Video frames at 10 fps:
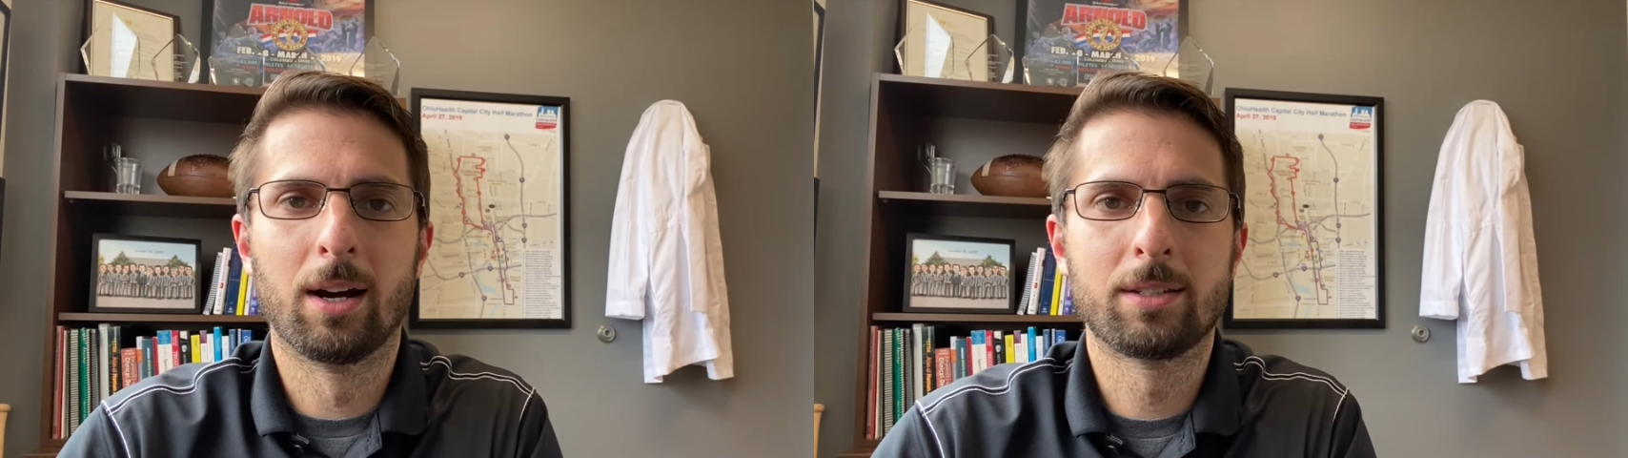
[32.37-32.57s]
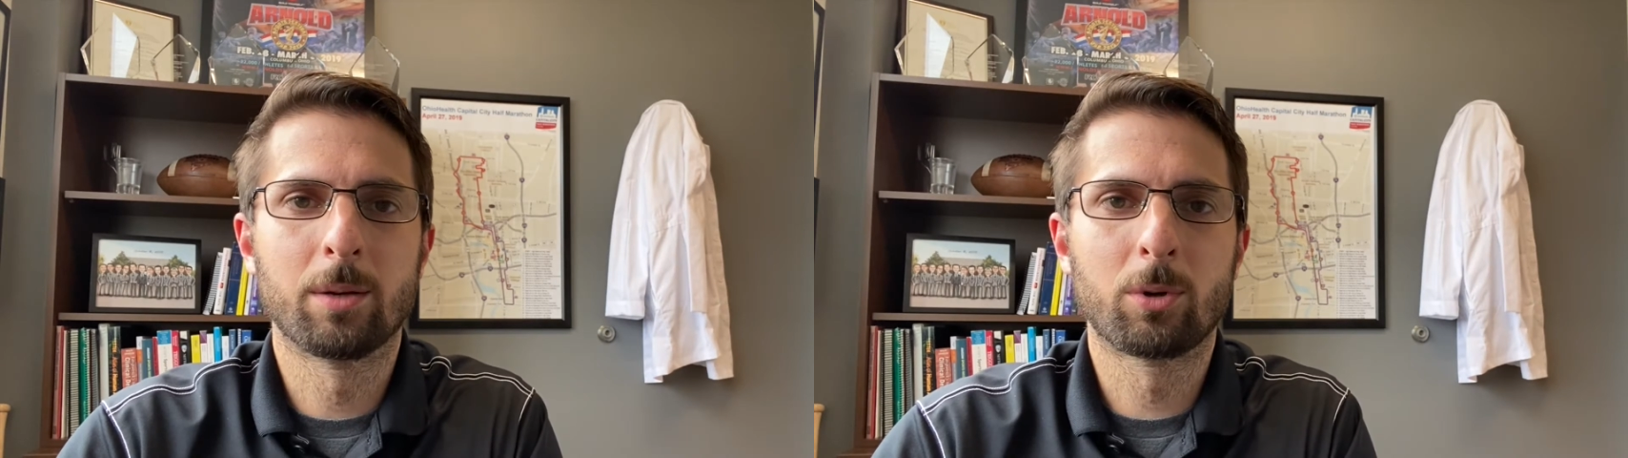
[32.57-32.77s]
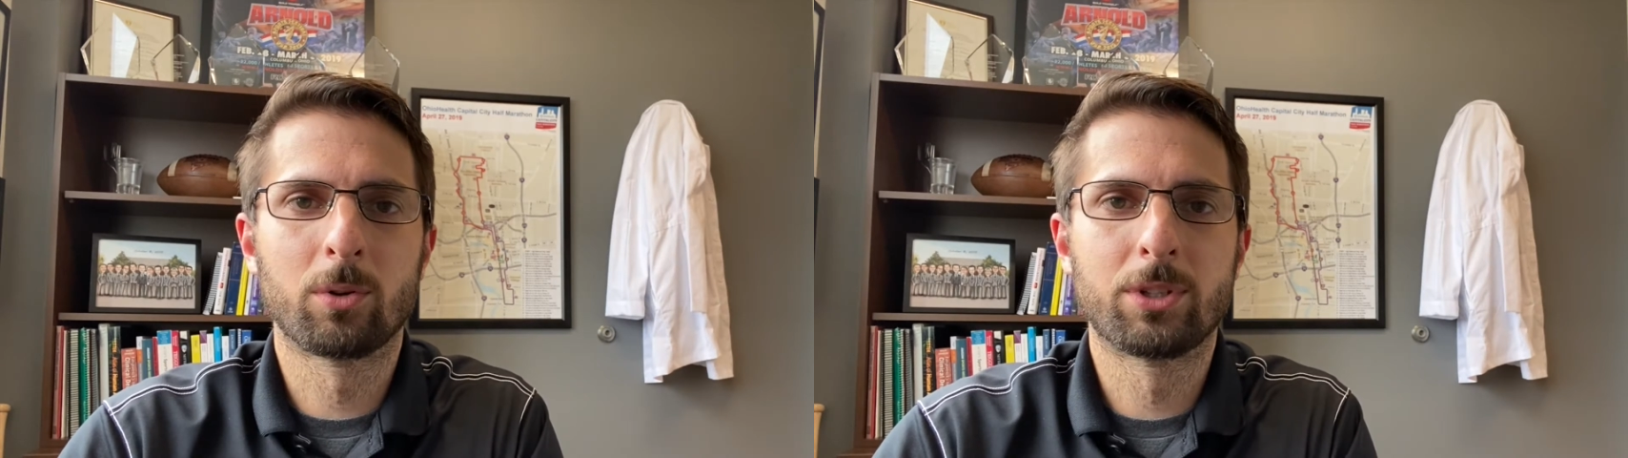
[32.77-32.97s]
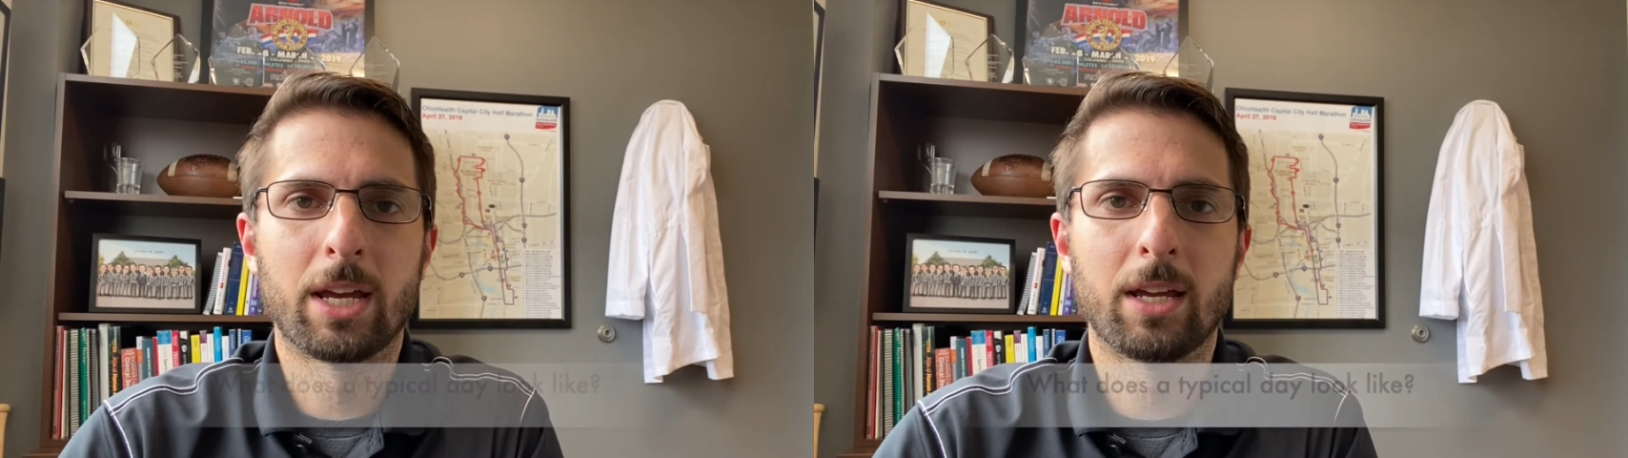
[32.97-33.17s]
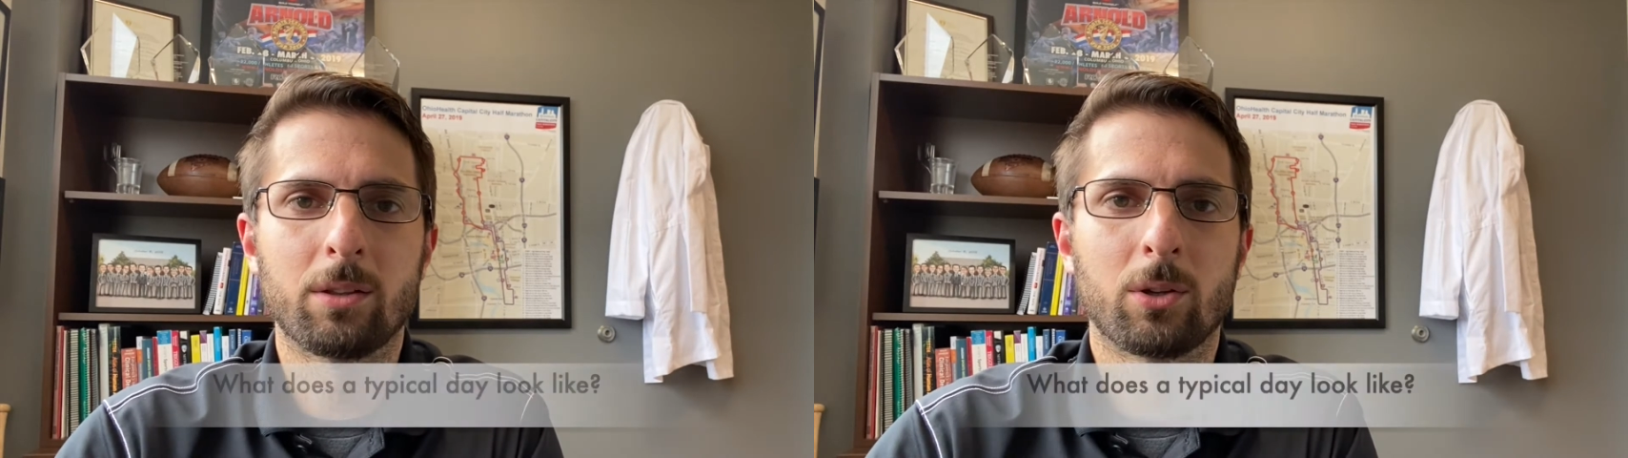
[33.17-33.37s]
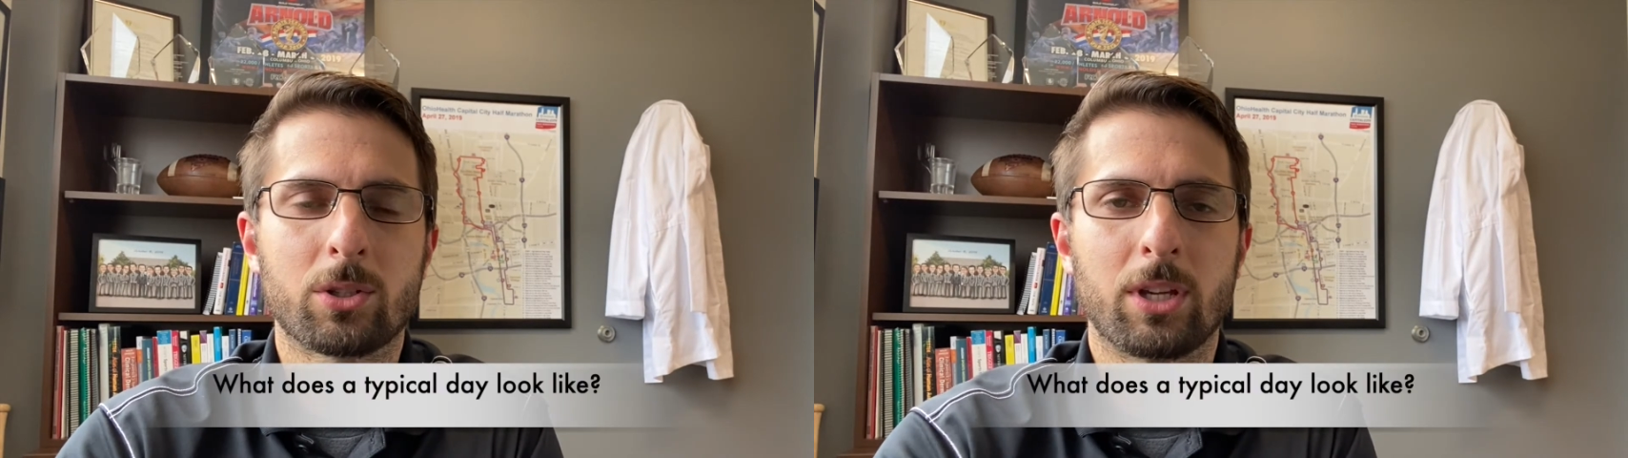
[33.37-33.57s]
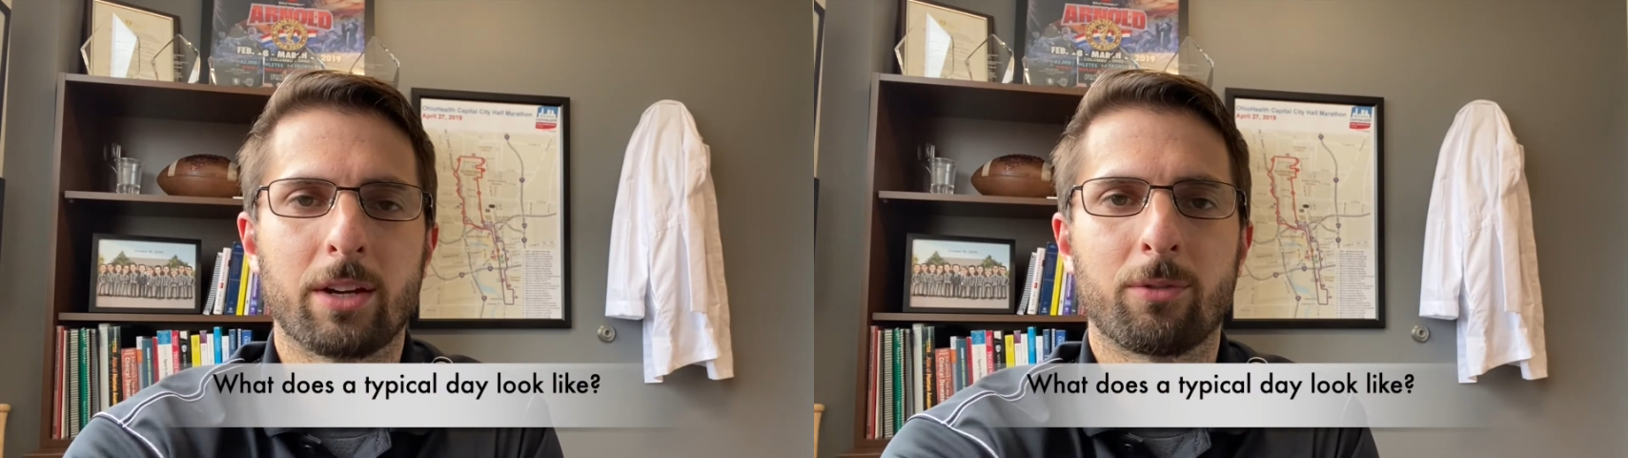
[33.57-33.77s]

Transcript: typical day looks like